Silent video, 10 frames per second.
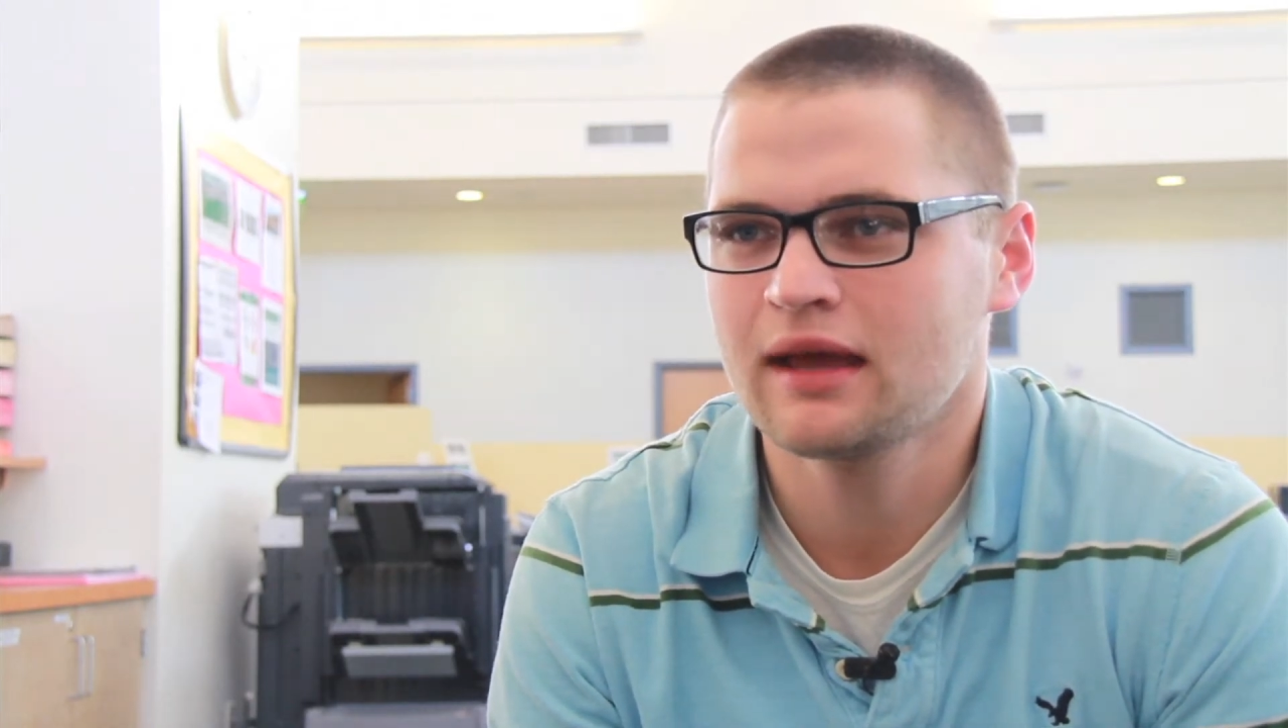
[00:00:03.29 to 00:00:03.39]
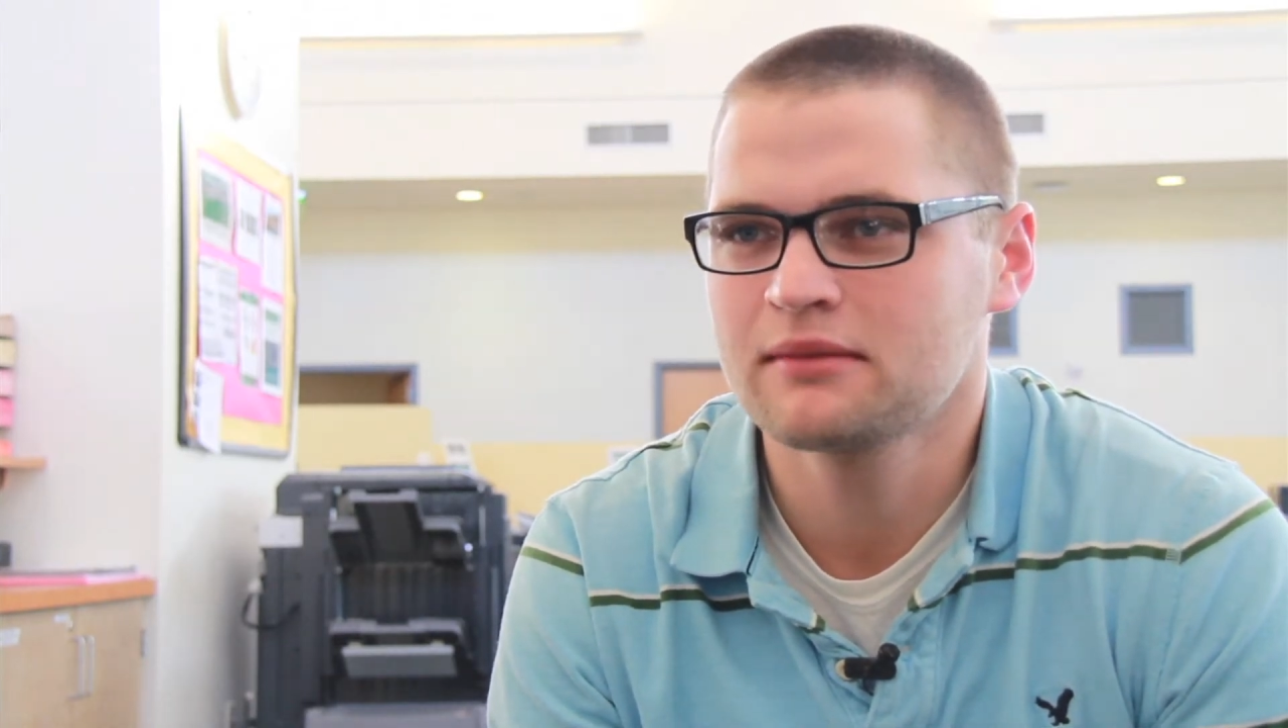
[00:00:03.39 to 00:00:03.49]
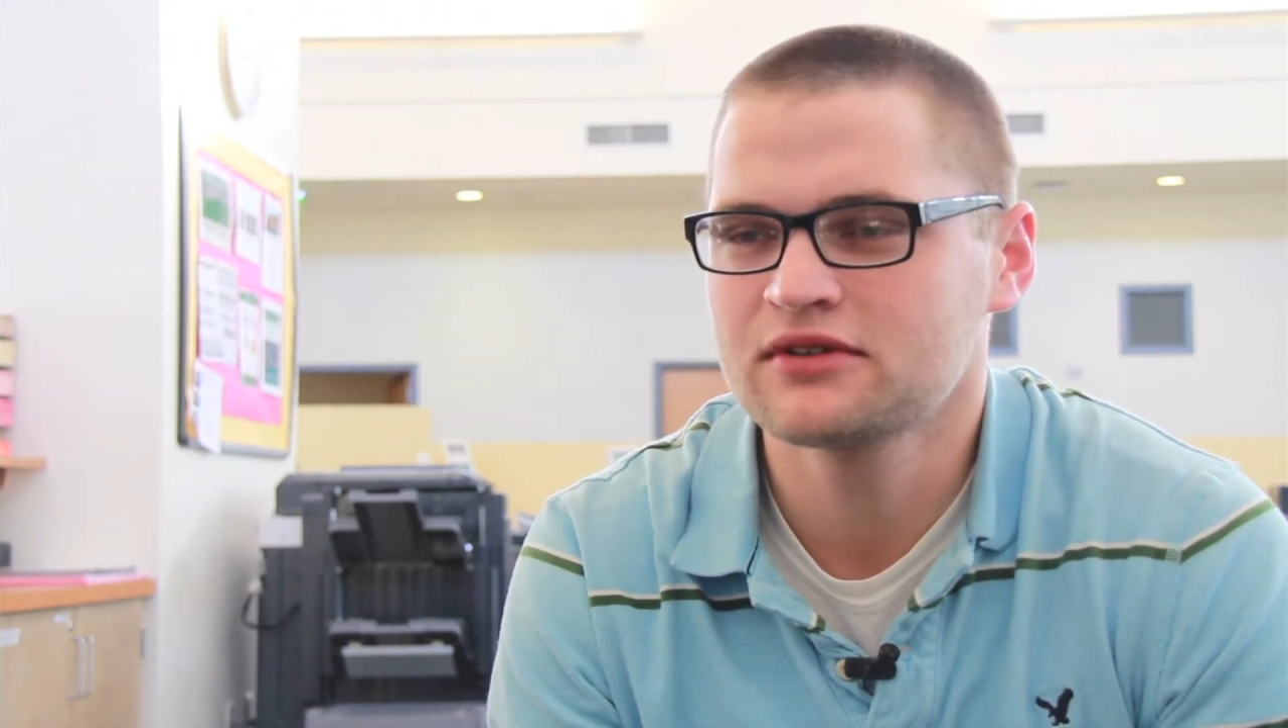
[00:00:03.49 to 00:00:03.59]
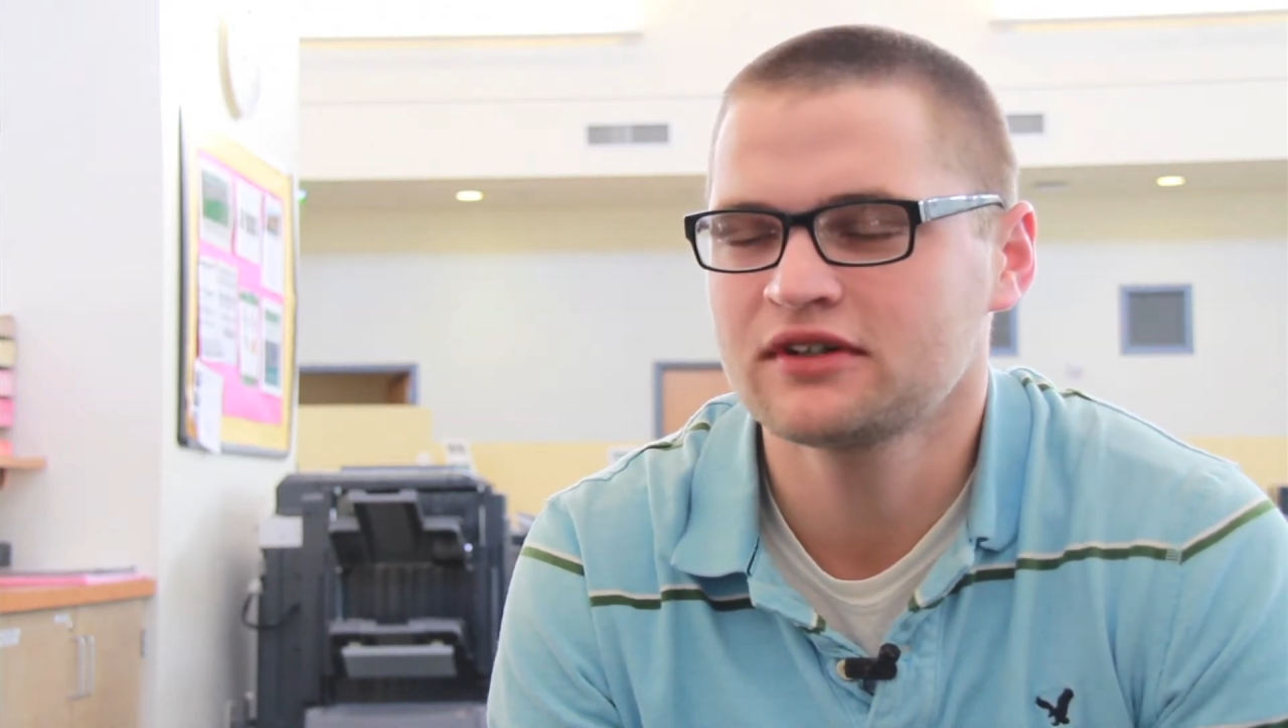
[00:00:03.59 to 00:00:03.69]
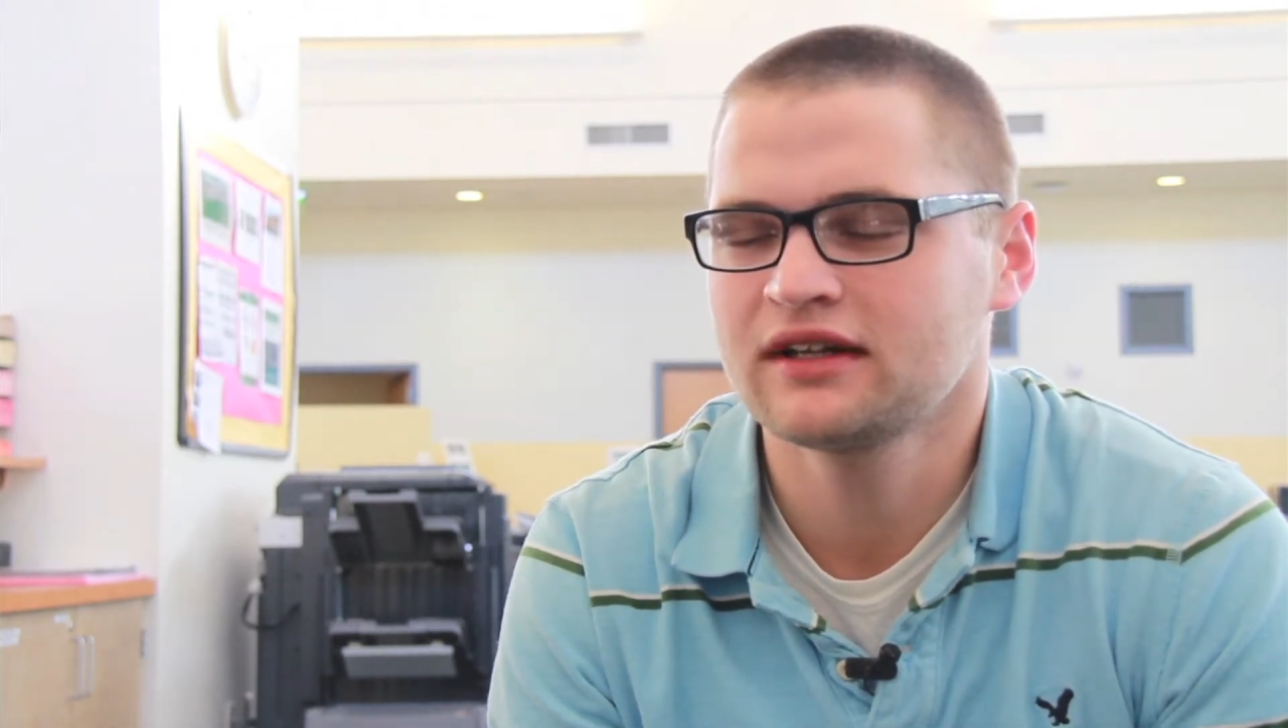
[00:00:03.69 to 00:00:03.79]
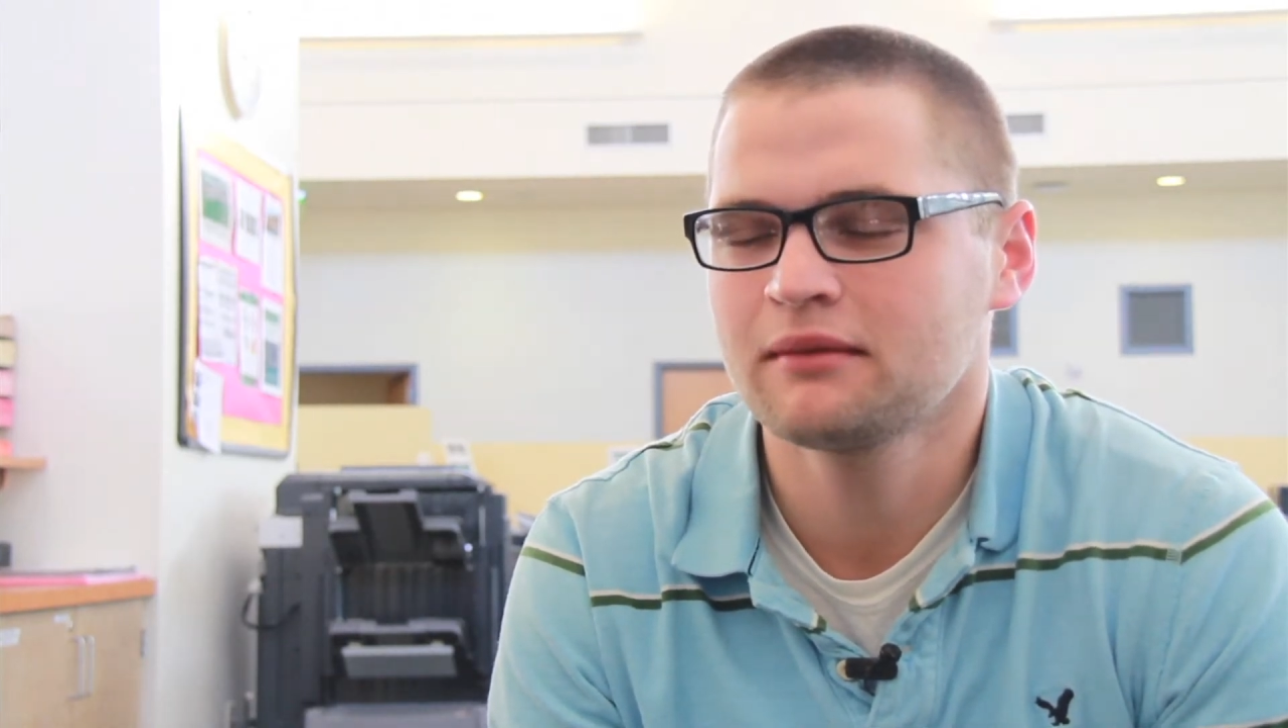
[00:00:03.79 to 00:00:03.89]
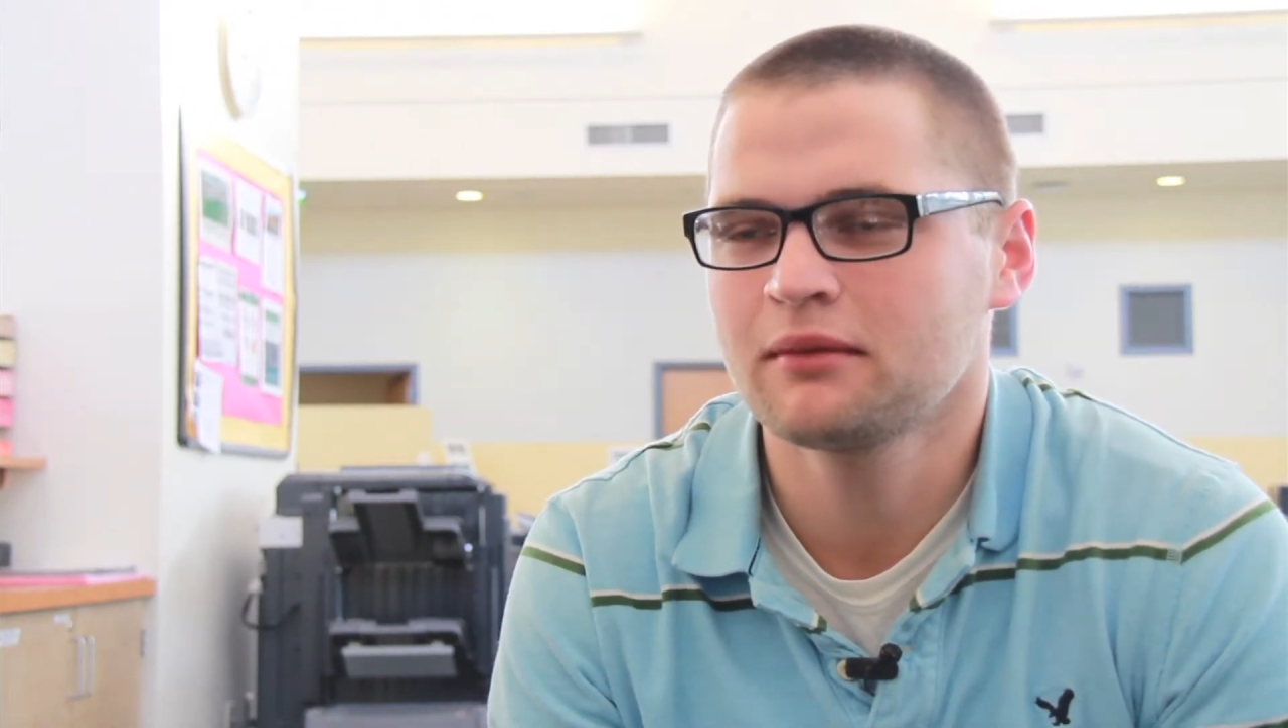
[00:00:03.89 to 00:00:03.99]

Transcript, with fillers: chemistry